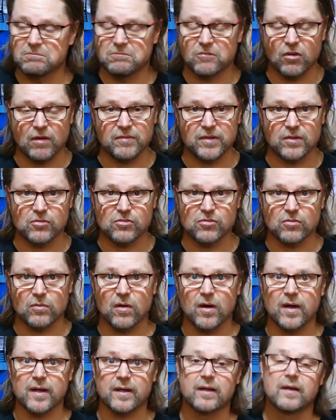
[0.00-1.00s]
gravity was
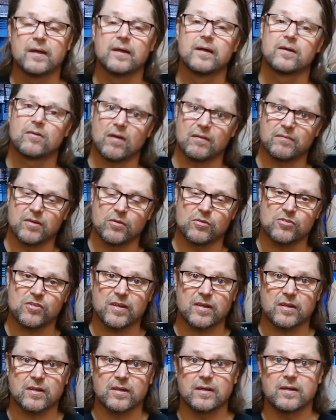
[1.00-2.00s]
right, gravity was
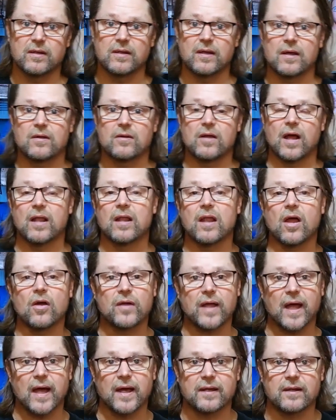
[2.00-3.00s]
at the
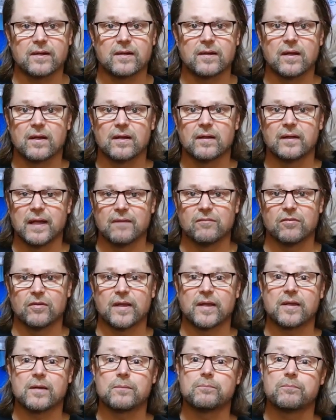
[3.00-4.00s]
located level
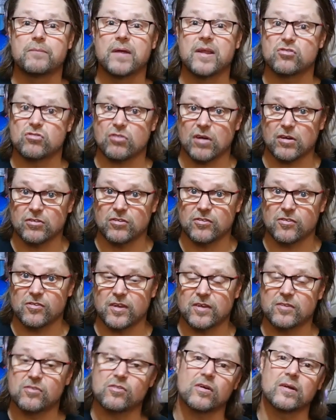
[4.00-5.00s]
that the instruction
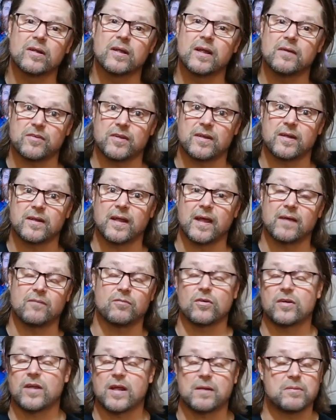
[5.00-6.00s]
said, so I left it at that
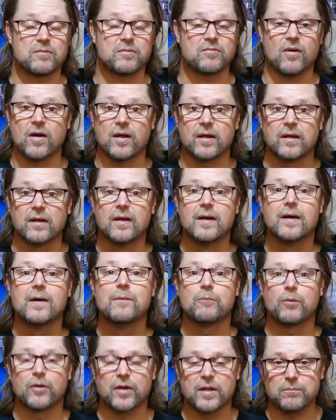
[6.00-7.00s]
Thought that'd be fine.
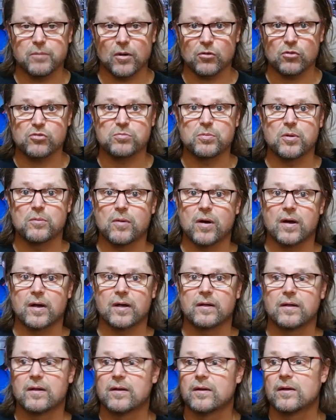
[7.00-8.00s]
Put in bottles, put
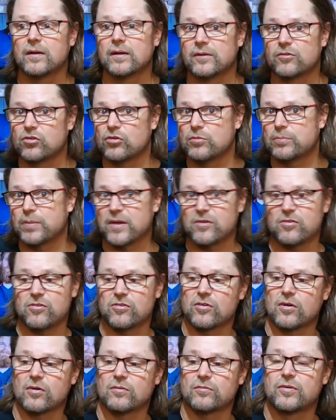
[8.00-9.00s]
my two pieces
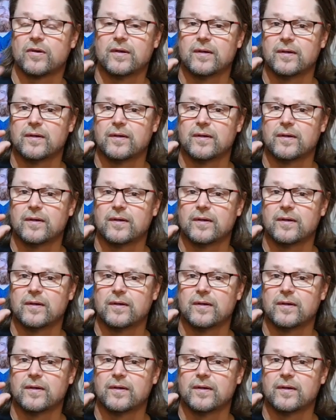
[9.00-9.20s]
of